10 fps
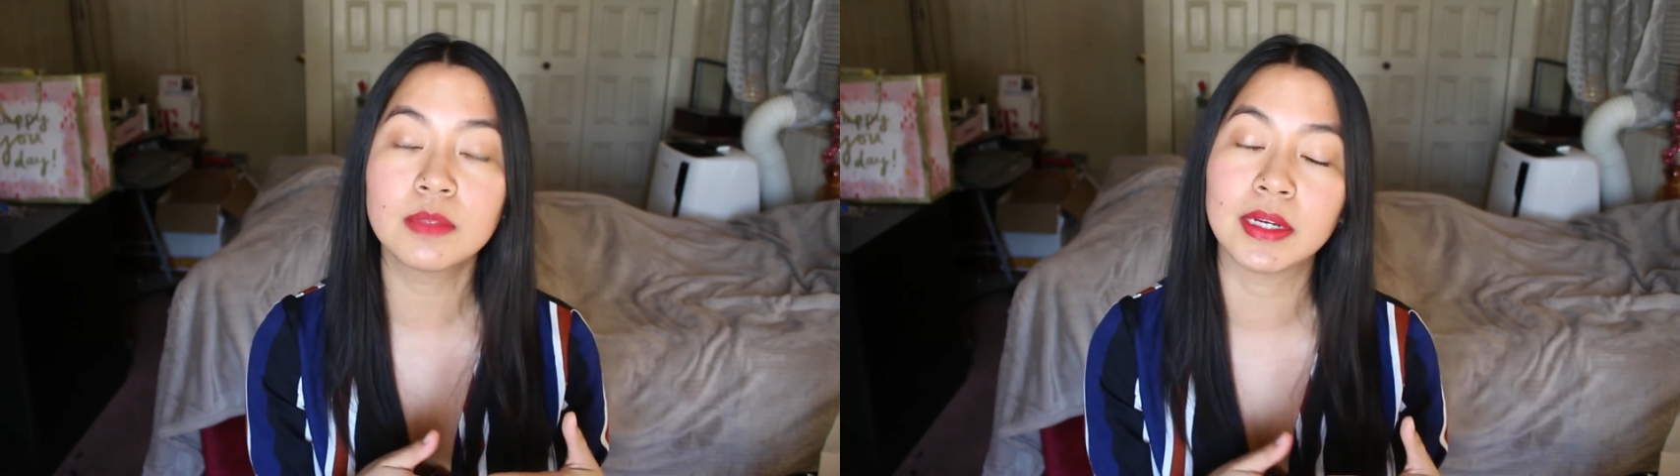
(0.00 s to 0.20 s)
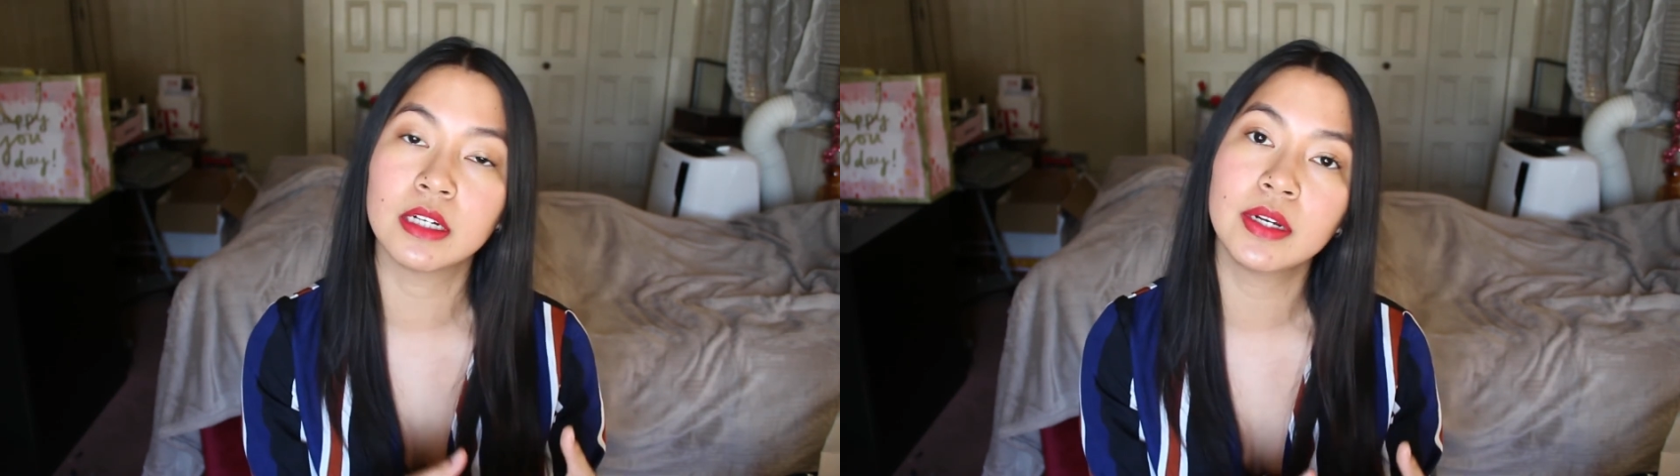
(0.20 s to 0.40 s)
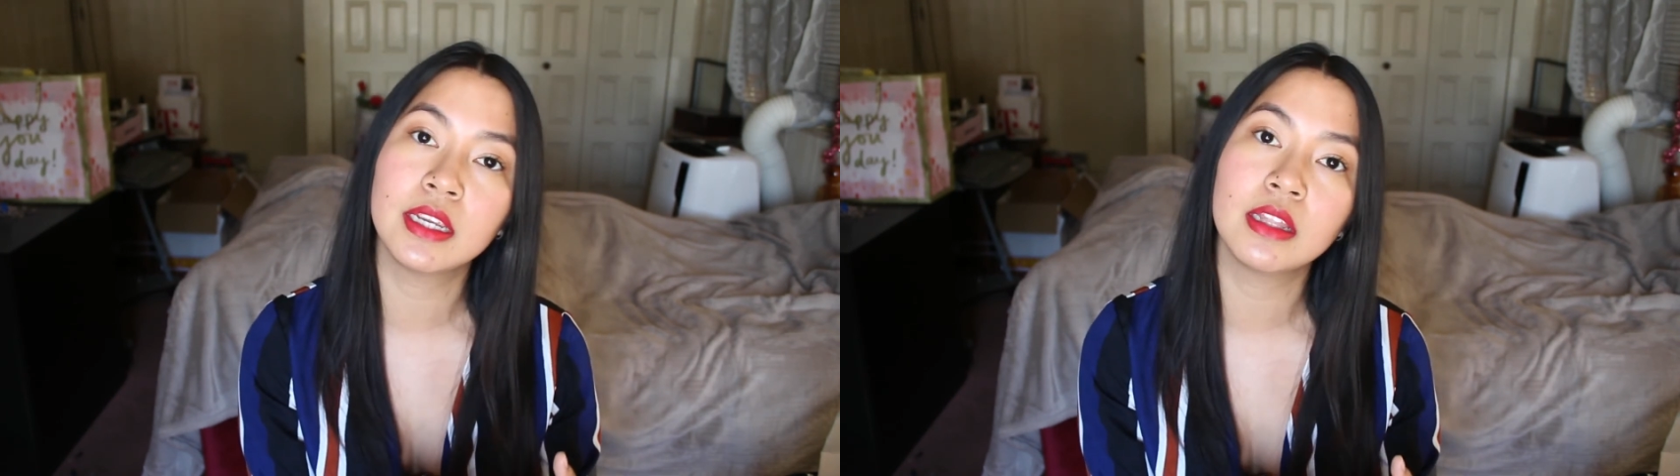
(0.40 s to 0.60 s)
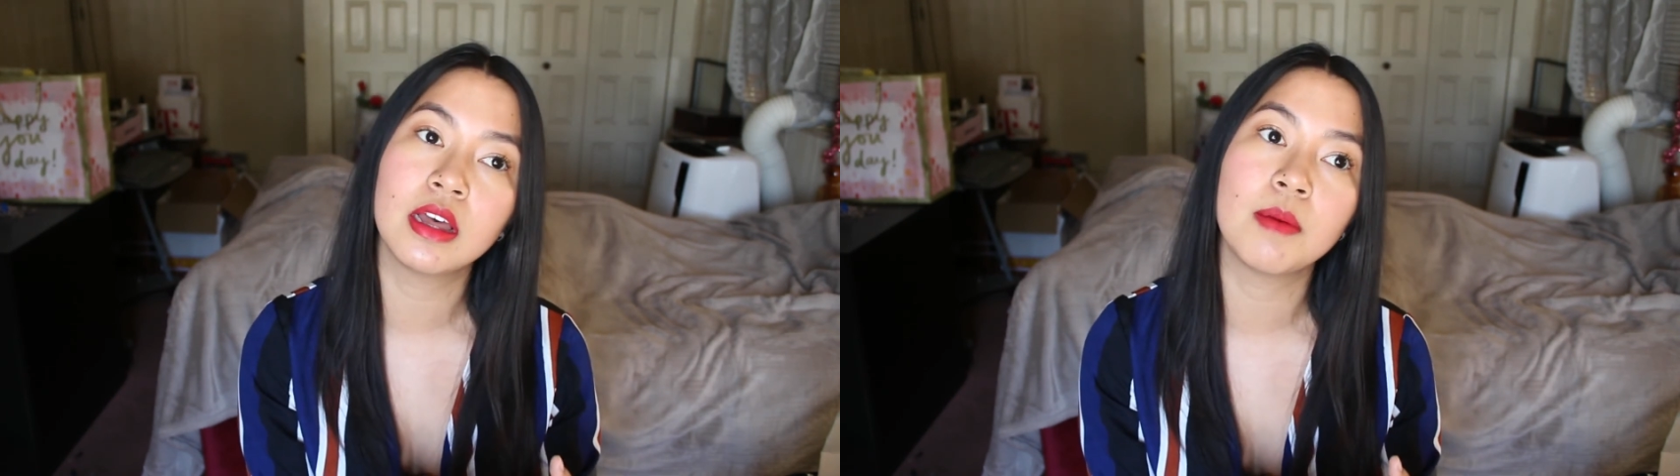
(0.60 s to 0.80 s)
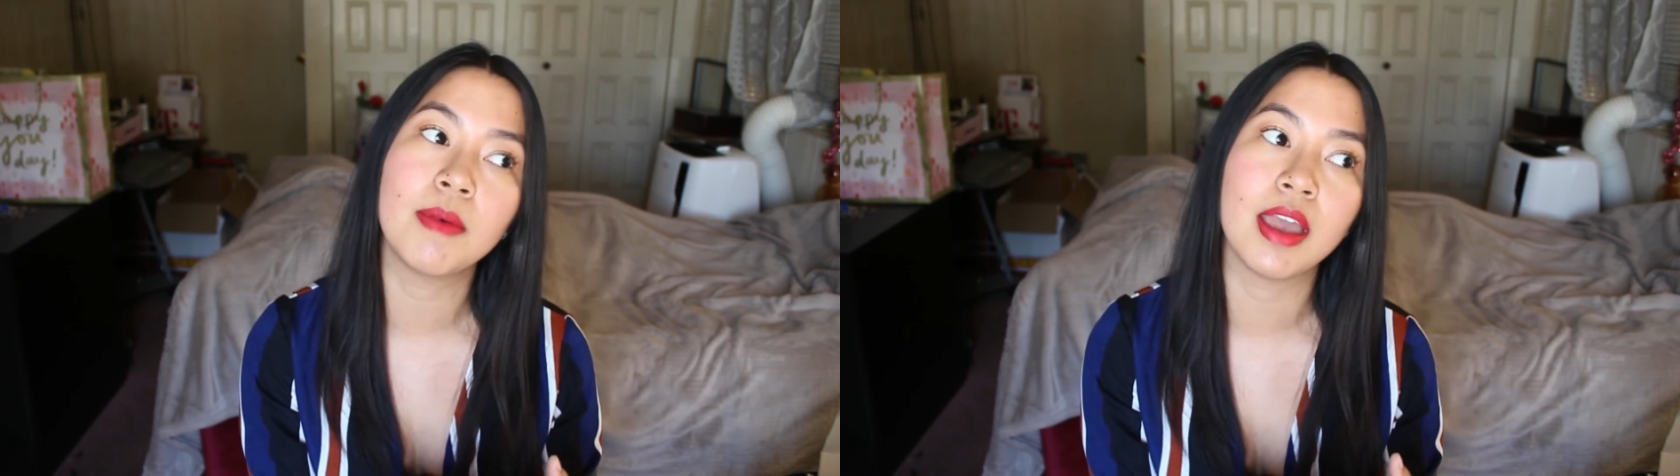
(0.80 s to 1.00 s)
my
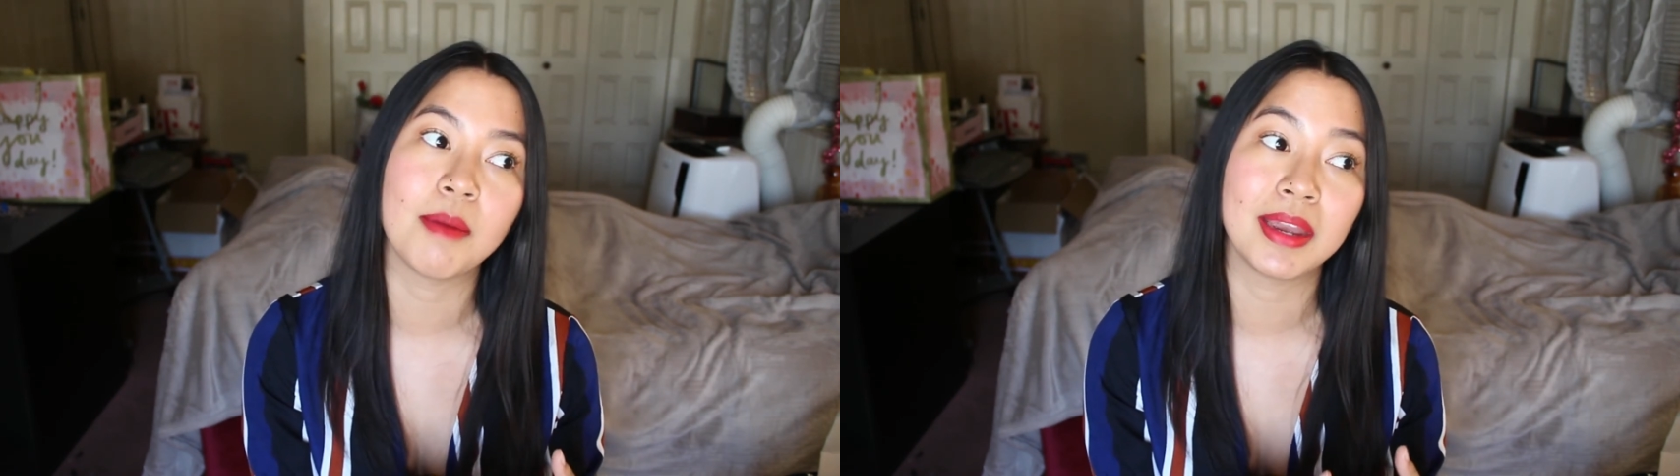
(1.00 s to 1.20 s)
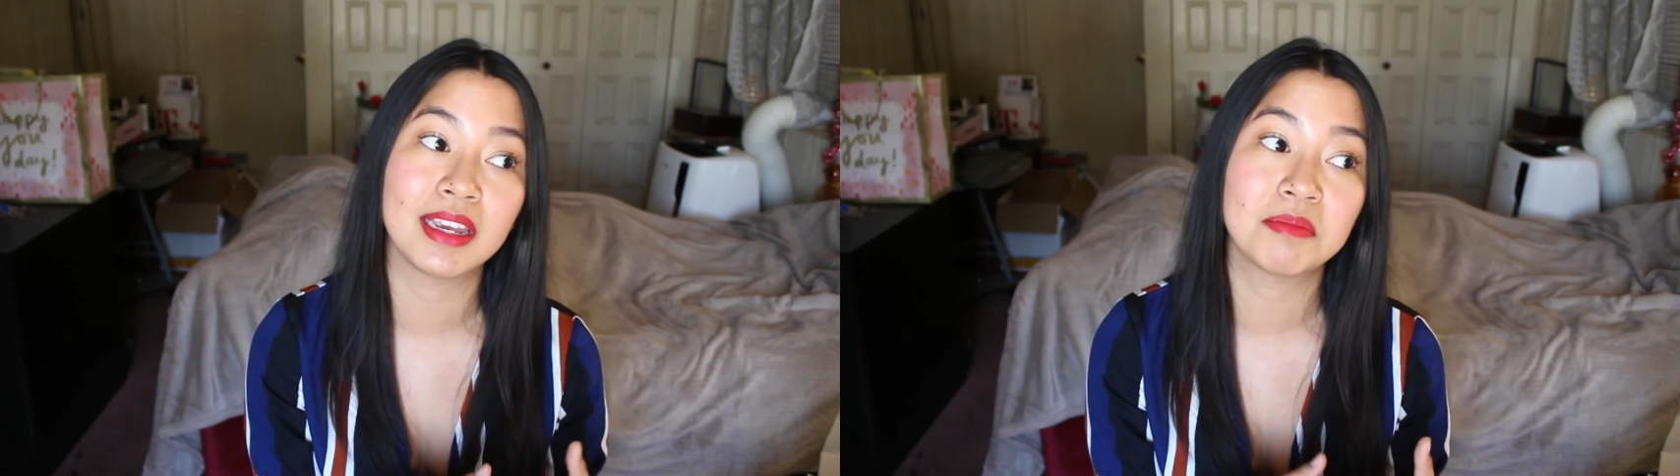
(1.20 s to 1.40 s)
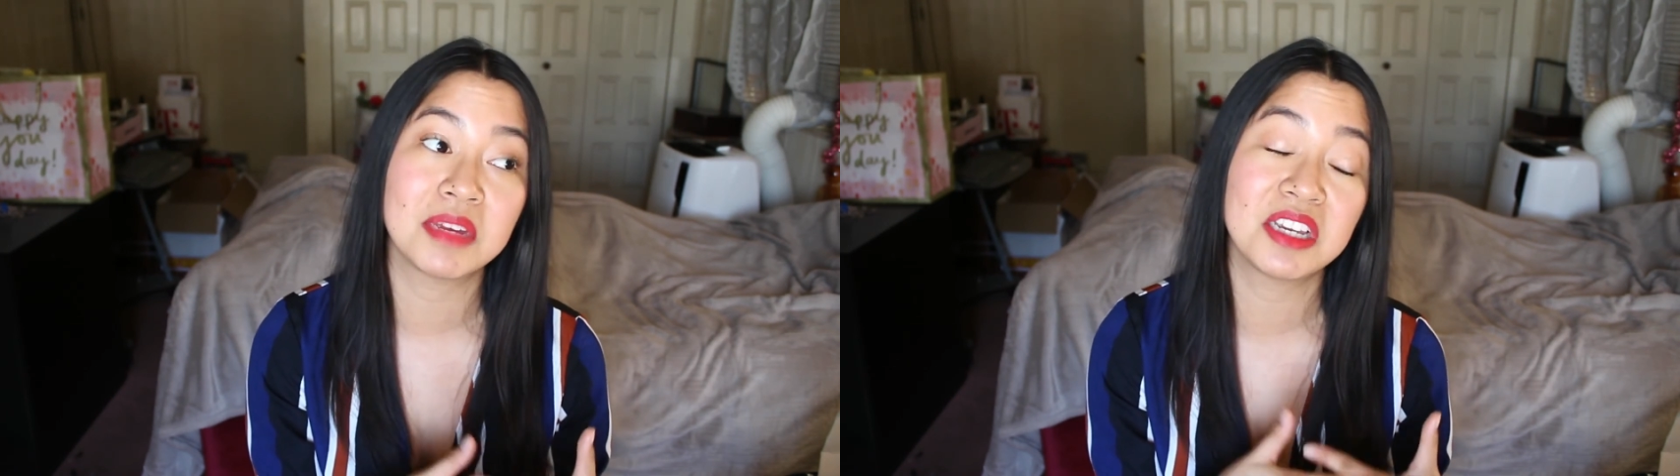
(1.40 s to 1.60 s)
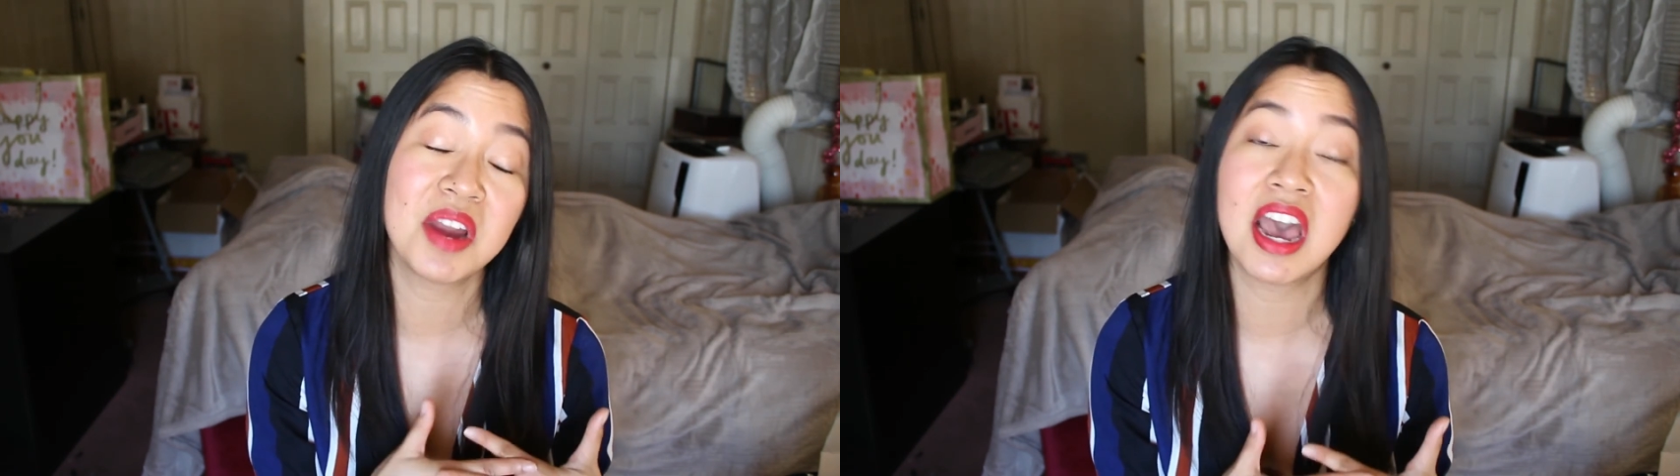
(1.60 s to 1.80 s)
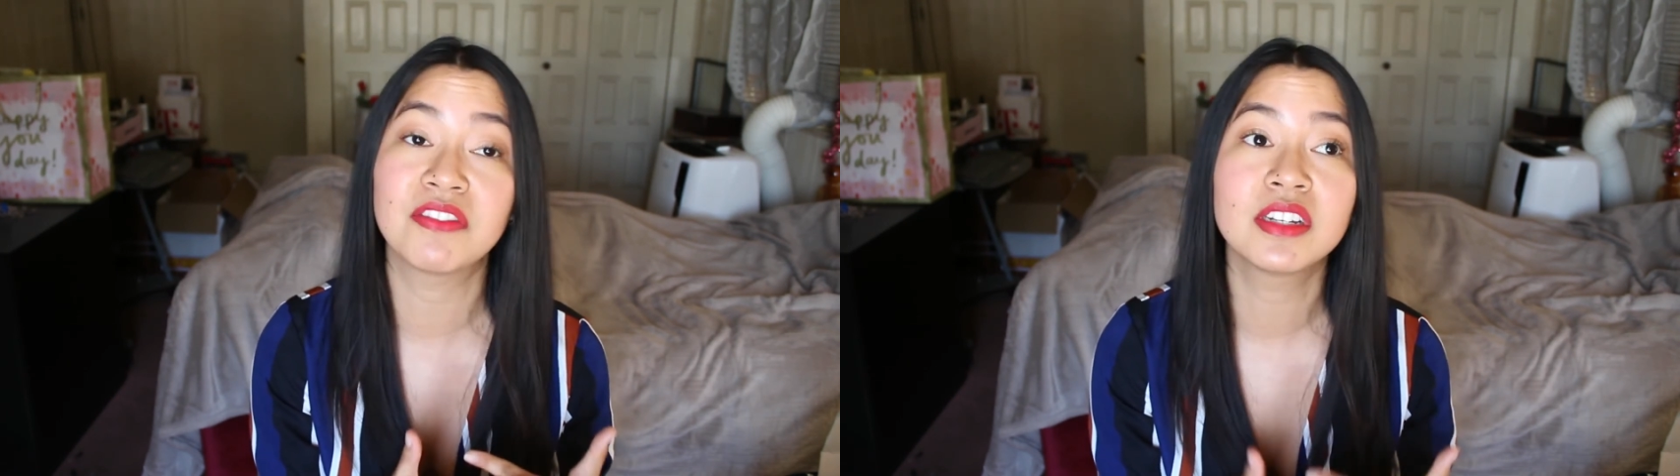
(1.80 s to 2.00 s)
curriculum, and my
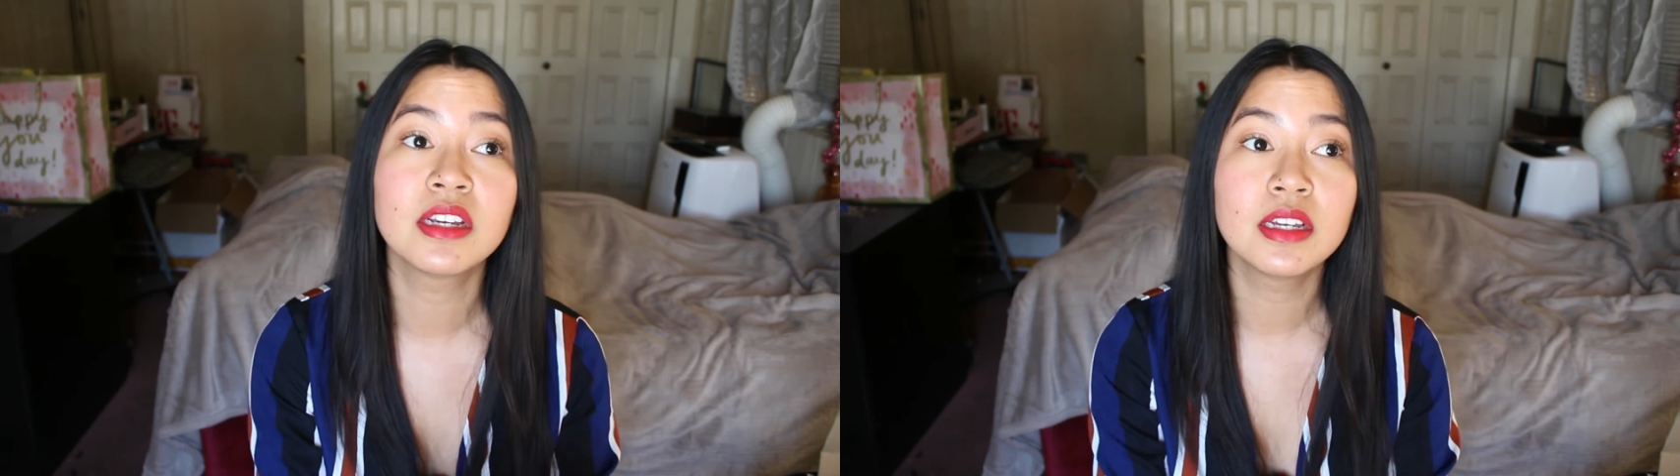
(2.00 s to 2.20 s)
craft.